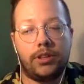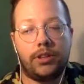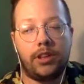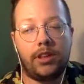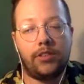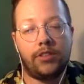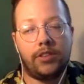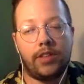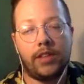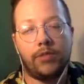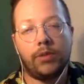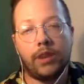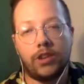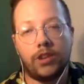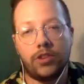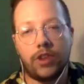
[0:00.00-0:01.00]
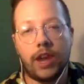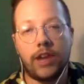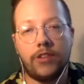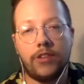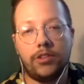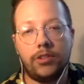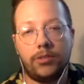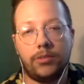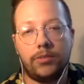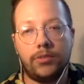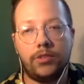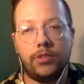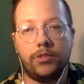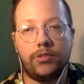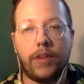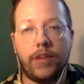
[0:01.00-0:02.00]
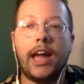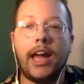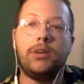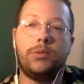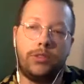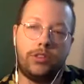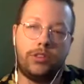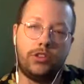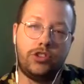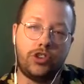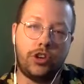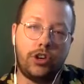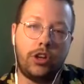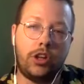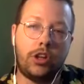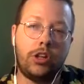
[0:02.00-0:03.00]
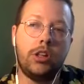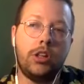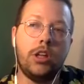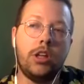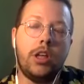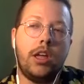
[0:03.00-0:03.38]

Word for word: And, and so that's what I try to, to find with the journal.